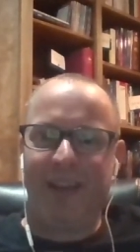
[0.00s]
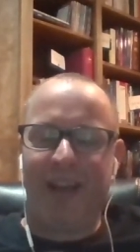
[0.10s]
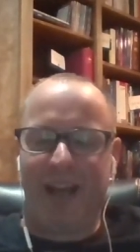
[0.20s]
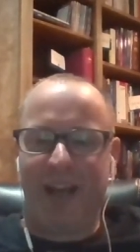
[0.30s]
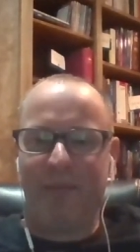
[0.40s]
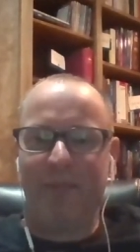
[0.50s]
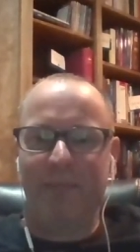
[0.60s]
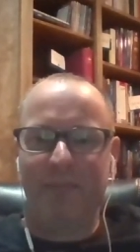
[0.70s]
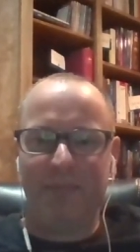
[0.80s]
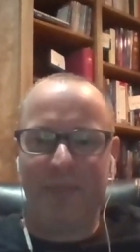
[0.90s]
Um,
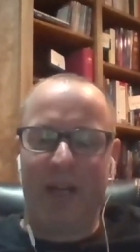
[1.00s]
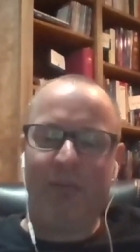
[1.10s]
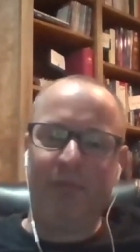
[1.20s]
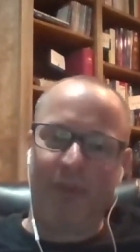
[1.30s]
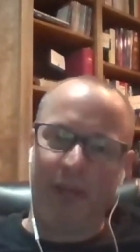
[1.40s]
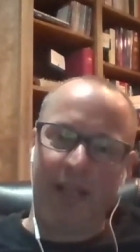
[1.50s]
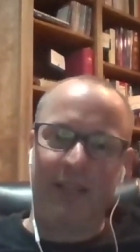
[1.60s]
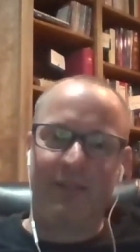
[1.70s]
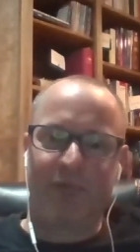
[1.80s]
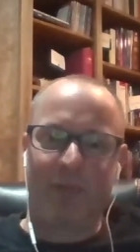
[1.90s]
you know, I guess,
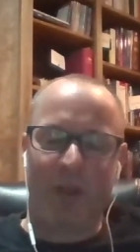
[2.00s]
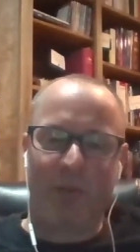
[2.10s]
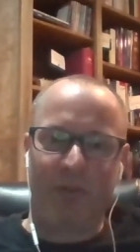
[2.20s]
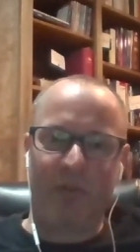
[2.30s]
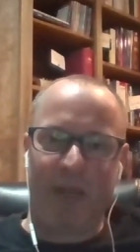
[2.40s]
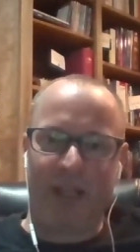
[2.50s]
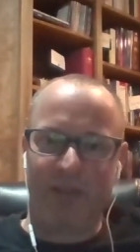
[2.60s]
from their perspective, of